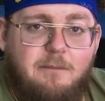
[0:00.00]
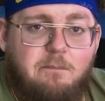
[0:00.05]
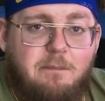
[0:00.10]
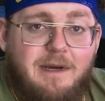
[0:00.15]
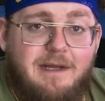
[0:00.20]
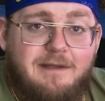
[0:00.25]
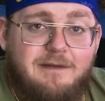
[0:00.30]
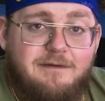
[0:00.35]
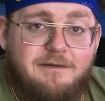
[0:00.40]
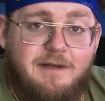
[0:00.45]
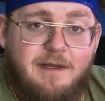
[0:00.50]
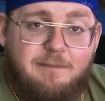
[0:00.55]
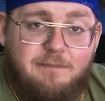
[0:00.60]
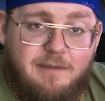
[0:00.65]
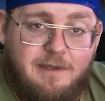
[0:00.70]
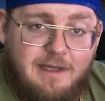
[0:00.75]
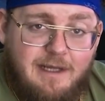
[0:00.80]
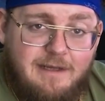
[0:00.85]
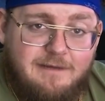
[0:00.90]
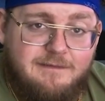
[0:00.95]

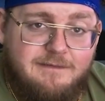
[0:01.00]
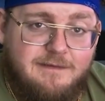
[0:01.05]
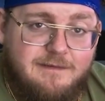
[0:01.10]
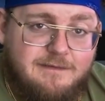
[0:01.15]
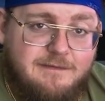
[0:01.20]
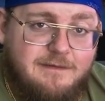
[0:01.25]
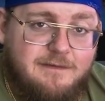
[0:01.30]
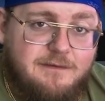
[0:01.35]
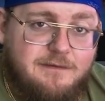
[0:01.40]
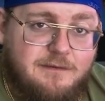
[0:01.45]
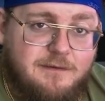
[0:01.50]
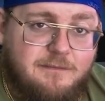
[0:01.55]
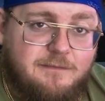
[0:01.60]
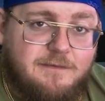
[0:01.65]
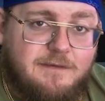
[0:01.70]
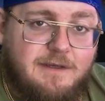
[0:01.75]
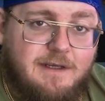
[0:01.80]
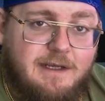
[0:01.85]
myelodysplastic syndromes,